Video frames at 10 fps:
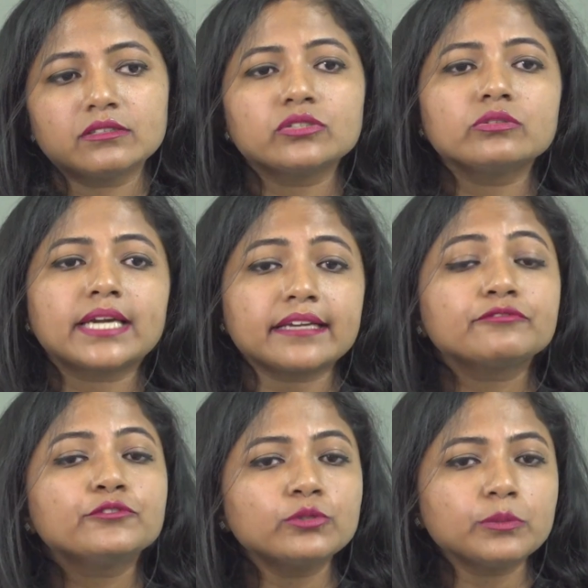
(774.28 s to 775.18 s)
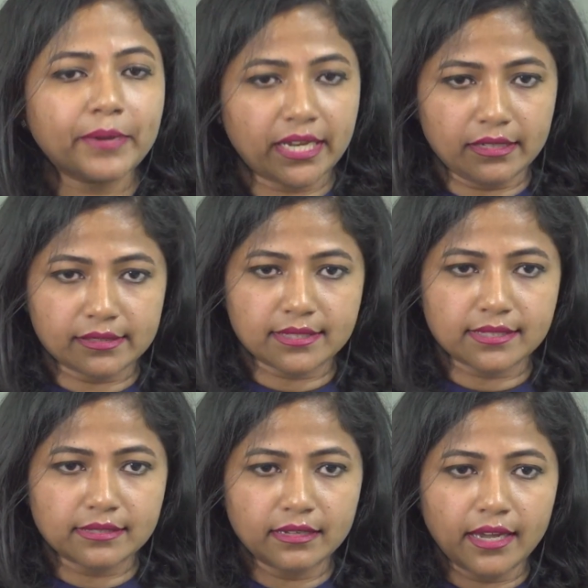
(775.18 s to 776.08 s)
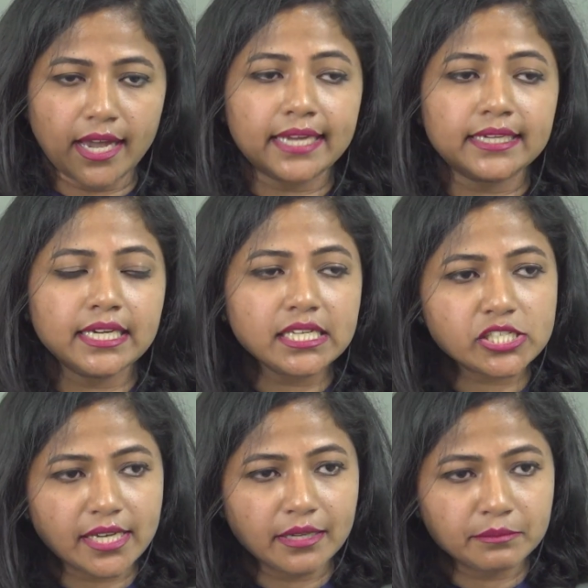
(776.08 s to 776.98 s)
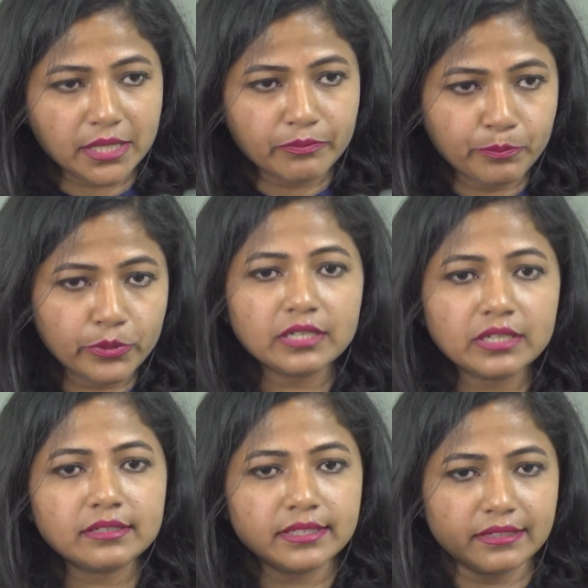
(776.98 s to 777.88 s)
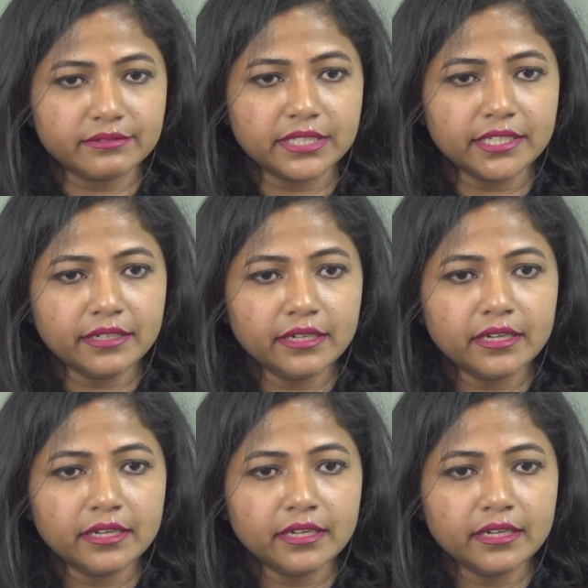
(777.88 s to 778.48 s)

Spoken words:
to get food pellets, and each time they pull the lever,